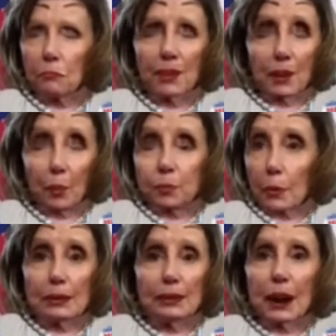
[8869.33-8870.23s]
But he was
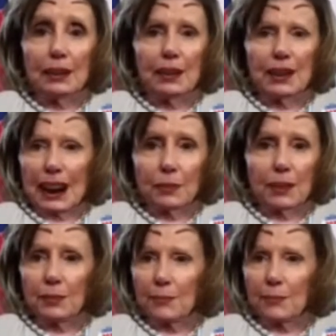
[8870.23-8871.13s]
able to break into my
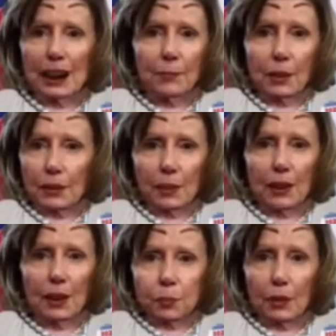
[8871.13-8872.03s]
seven bedroom,
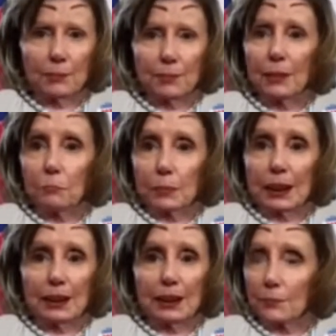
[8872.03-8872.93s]

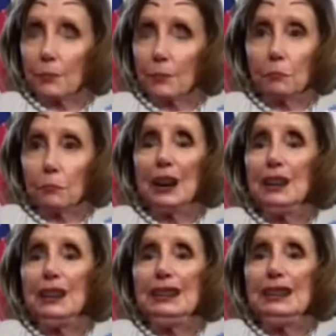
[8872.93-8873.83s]

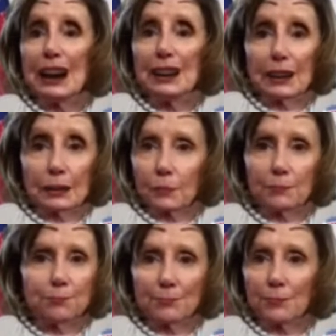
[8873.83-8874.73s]
29,500
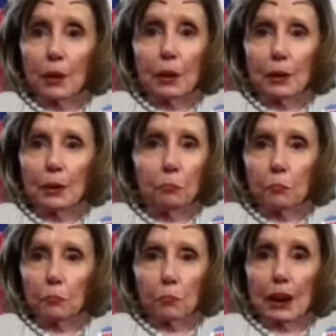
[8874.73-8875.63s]
square feet mansion
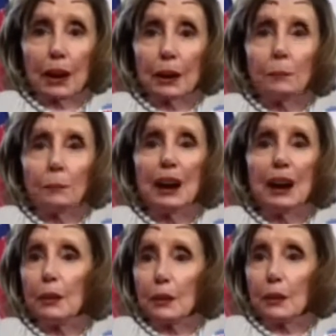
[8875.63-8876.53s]

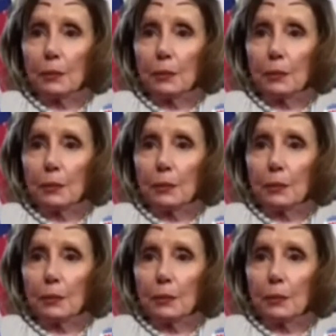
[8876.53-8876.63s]
undetected.